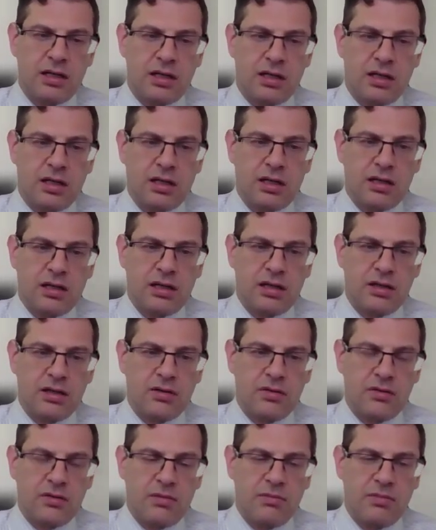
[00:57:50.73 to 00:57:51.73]

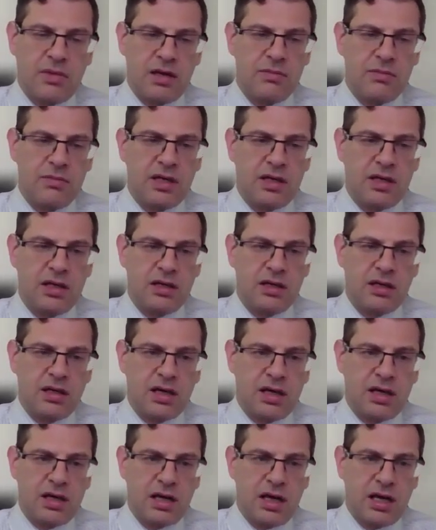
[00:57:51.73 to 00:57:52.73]
There may be
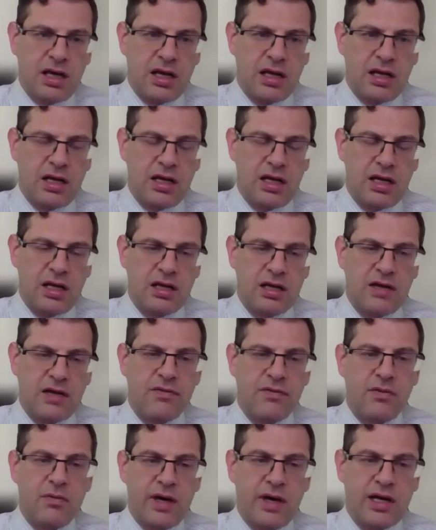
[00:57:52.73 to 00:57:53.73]
and
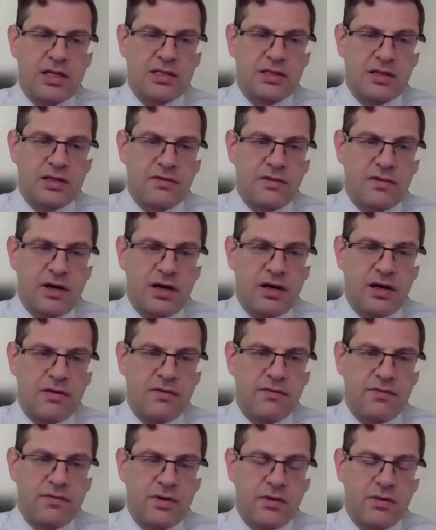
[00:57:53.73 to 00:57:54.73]
different ways
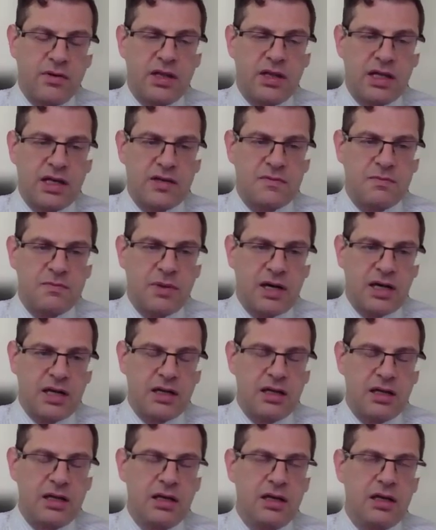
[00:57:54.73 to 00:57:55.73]
of doing this, but